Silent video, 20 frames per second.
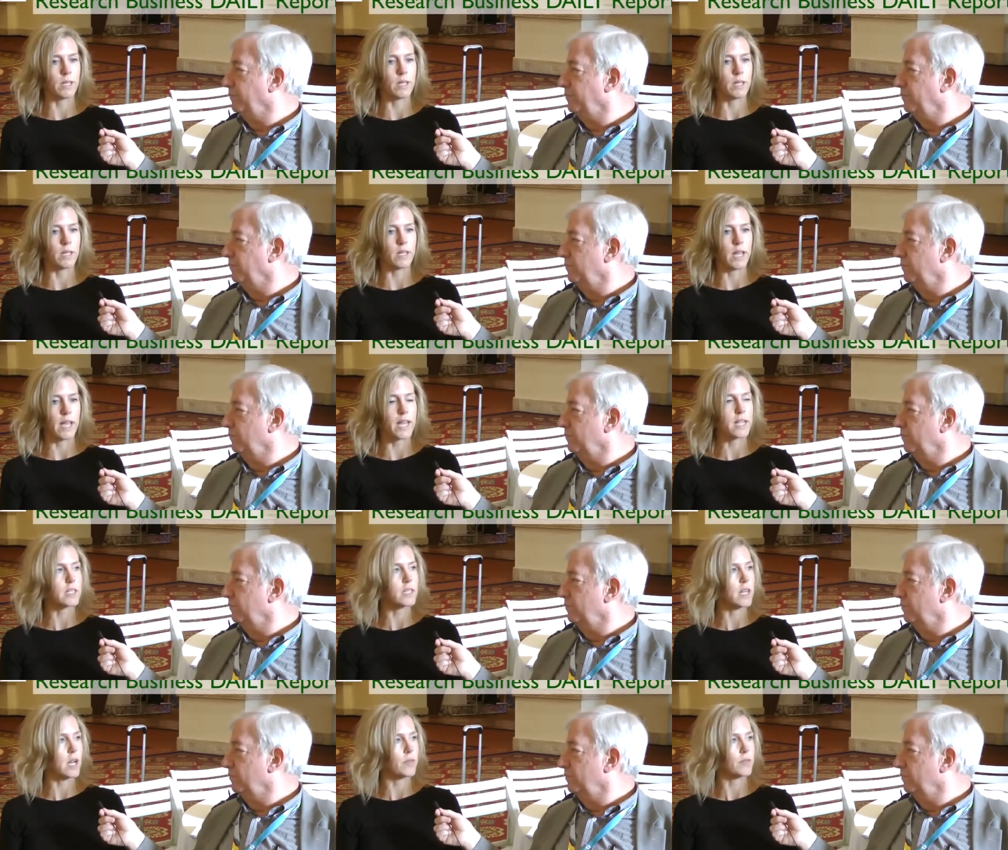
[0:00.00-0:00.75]
Speaker 1: we
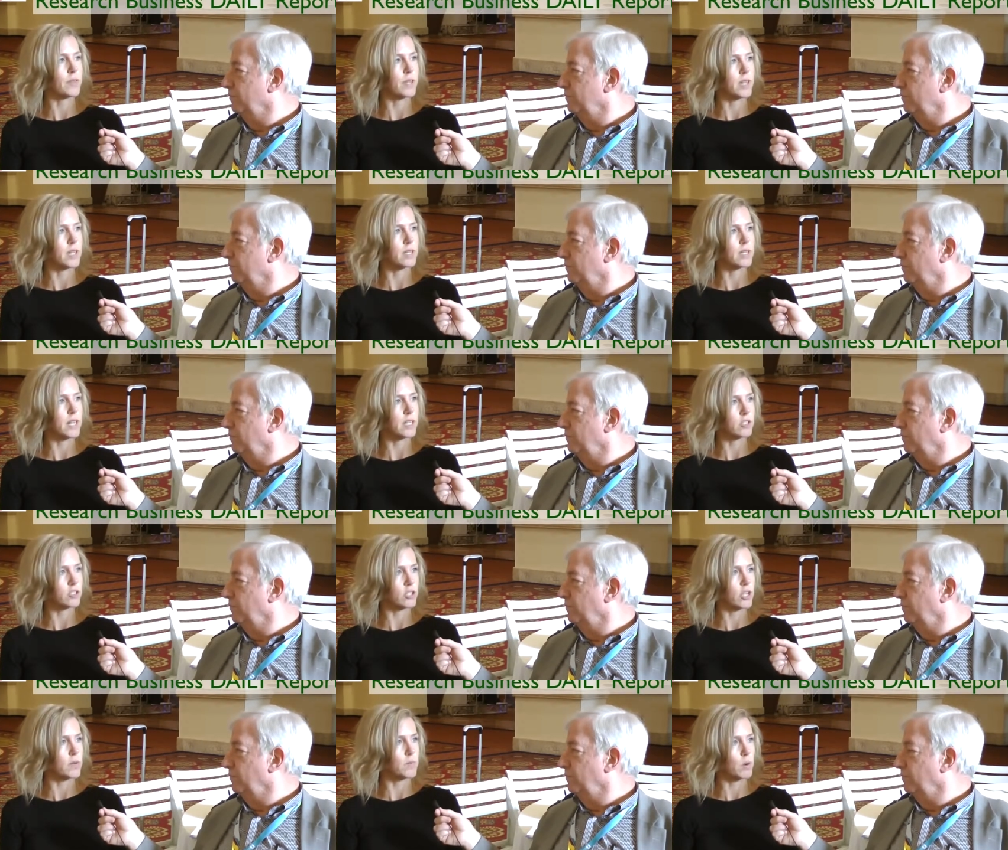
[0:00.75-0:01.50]
handed out the
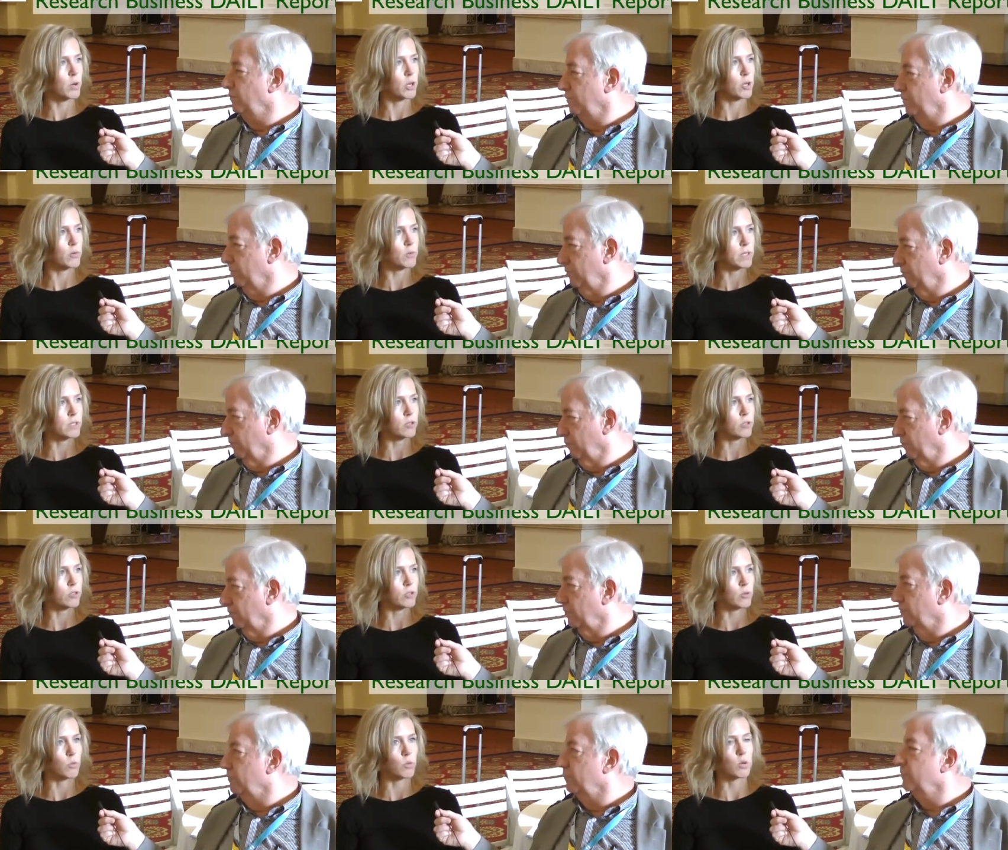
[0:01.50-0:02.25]
Next Gen Market
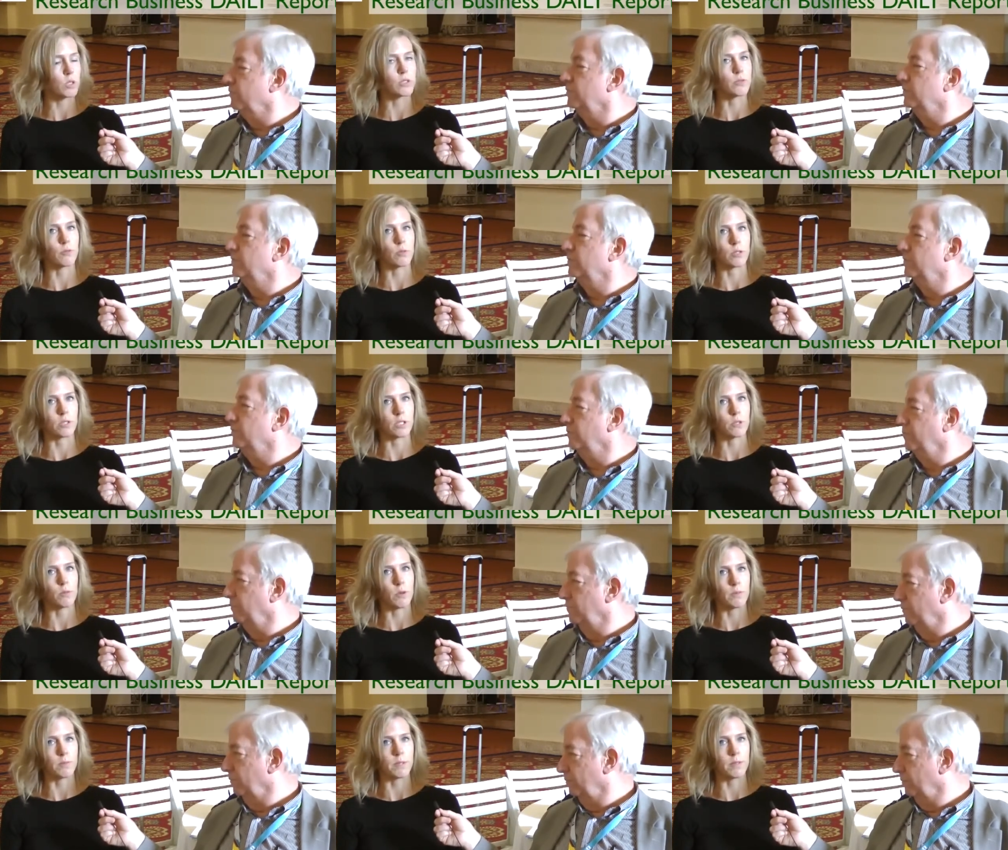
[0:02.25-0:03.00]
Research Awards for
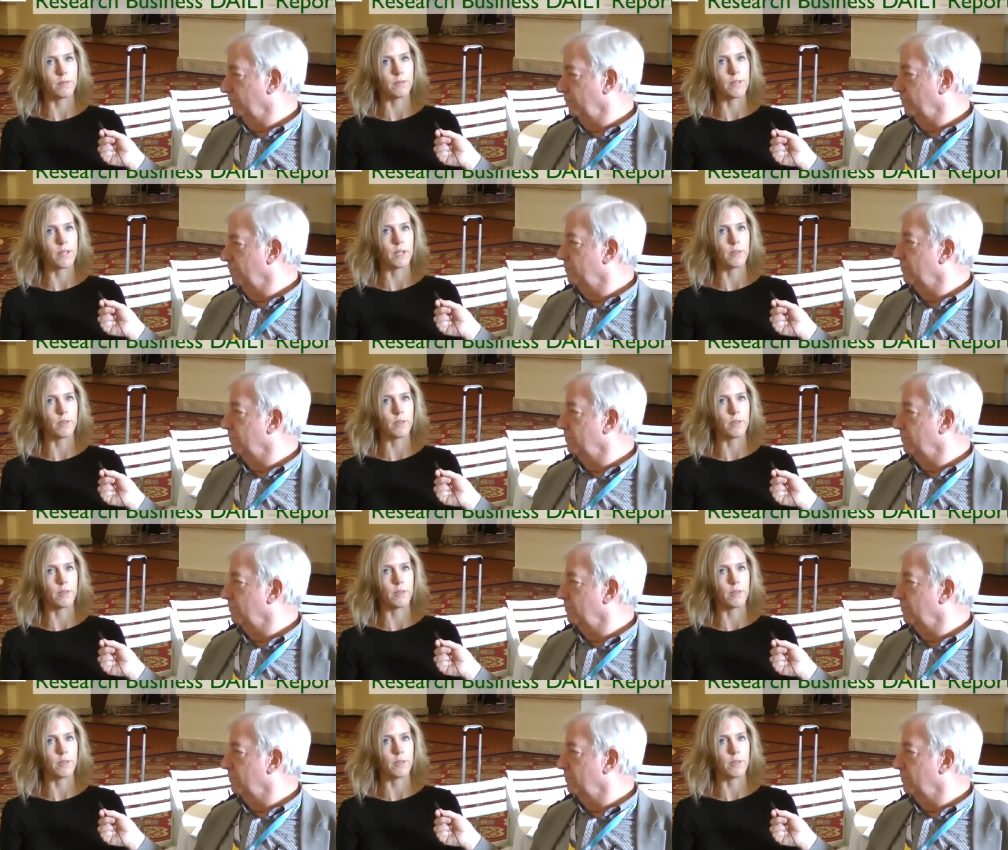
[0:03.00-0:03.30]
Disruptive